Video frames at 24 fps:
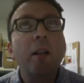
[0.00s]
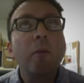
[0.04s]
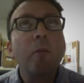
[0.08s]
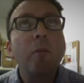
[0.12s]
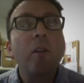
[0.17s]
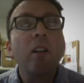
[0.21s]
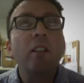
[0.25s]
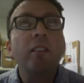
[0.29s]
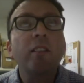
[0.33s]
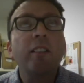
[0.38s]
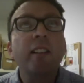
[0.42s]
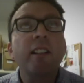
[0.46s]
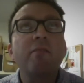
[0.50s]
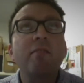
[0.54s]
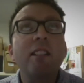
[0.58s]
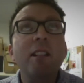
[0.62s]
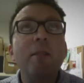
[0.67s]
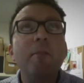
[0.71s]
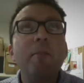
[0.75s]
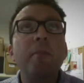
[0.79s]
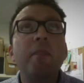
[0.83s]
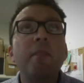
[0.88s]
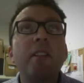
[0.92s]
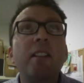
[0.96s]
wildest
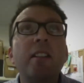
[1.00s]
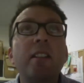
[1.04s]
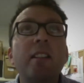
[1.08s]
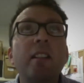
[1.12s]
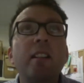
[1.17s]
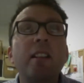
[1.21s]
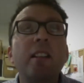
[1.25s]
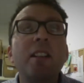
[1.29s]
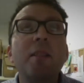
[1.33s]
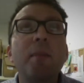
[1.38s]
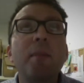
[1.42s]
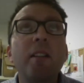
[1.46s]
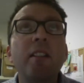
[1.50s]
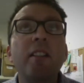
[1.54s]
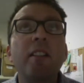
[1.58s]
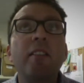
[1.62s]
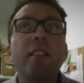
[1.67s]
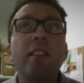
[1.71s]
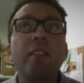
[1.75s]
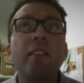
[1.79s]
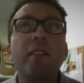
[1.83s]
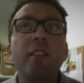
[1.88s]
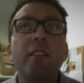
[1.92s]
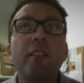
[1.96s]
dreams, I suppose
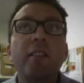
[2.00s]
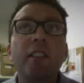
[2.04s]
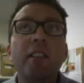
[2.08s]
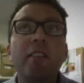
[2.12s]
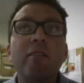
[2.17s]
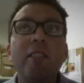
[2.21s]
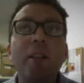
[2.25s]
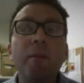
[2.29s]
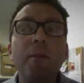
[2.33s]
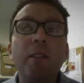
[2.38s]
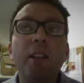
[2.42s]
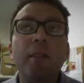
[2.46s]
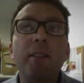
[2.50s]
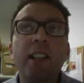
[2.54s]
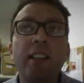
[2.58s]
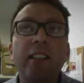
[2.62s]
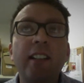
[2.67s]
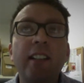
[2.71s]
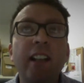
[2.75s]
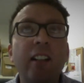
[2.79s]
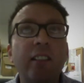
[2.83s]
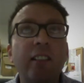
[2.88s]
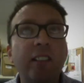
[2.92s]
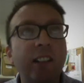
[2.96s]
the dreams I've set
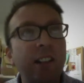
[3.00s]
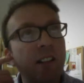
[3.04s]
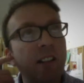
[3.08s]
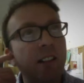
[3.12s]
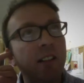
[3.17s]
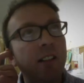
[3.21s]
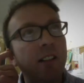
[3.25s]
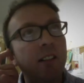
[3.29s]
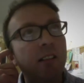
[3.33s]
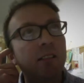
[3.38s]
out in